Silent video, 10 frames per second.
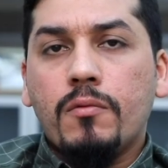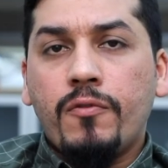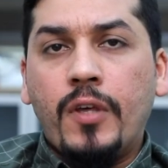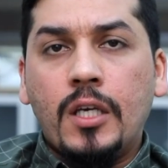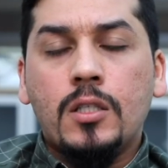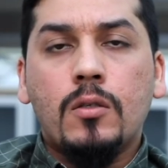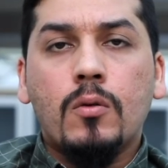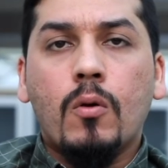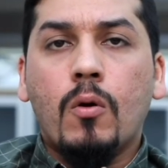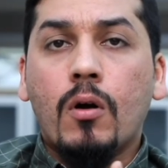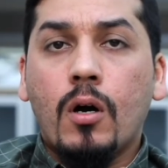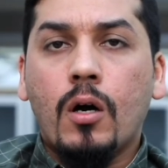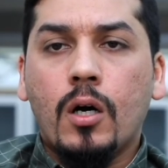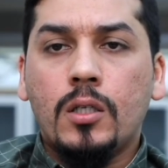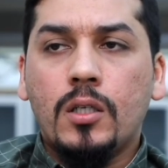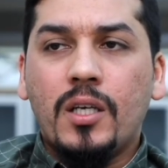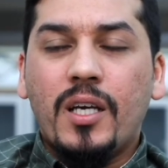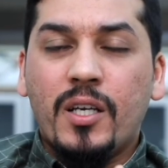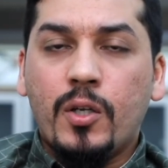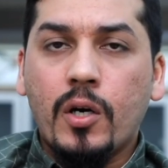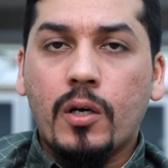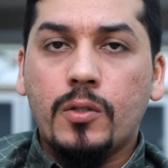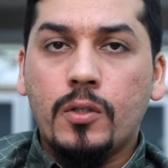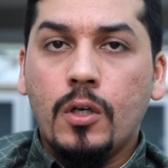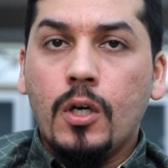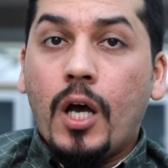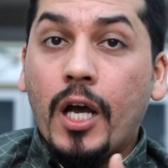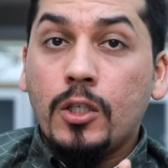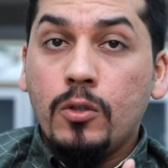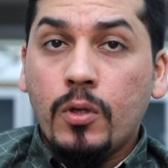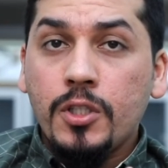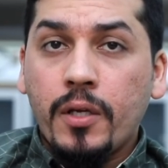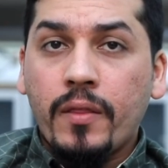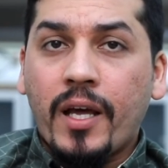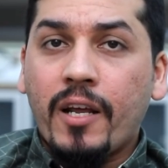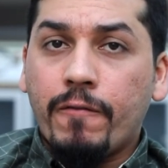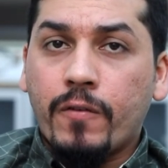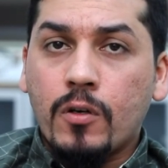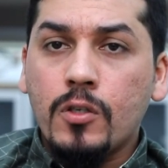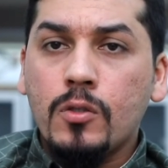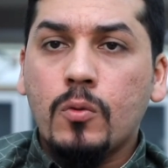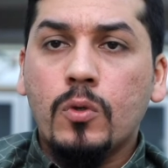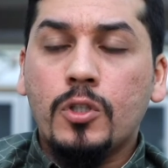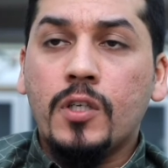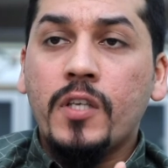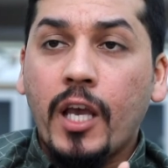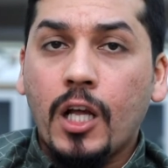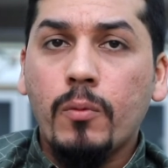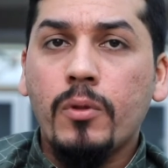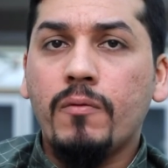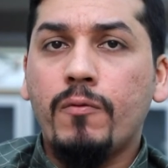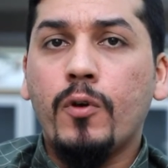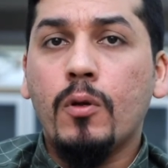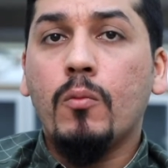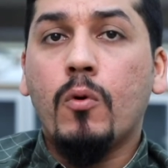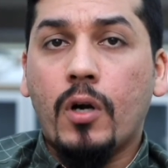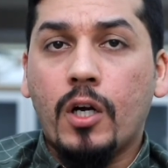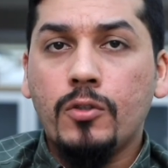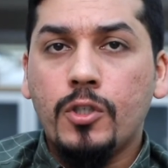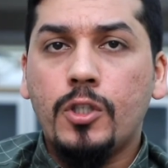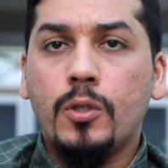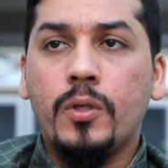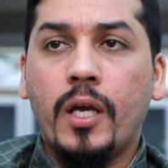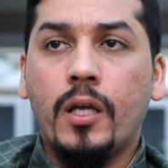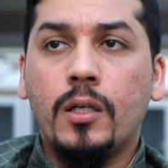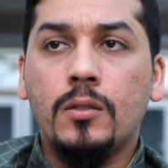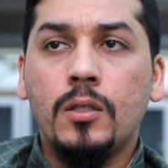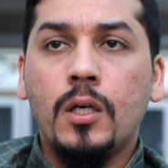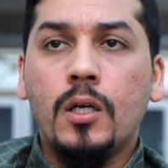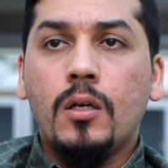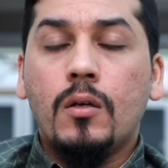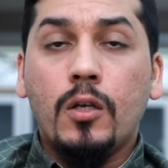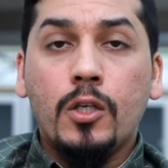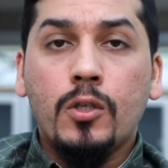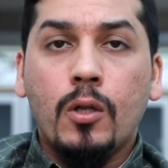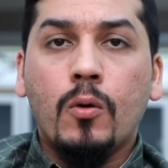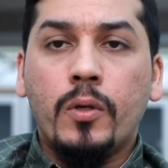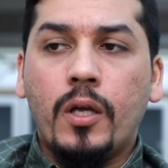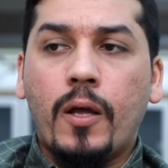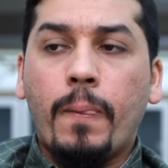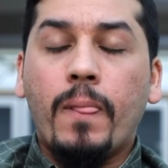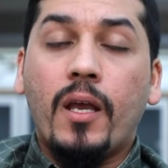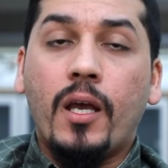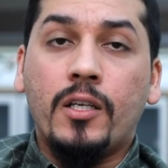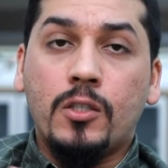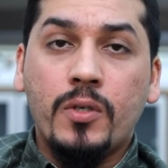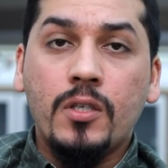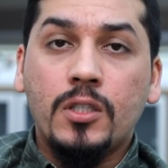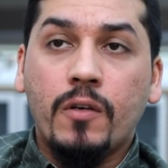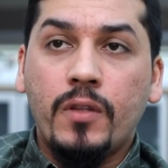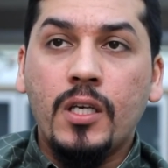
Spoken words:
feet or heart, it hurts. Acknowledging that at first will just help them feel more understood and less alone. And as a result of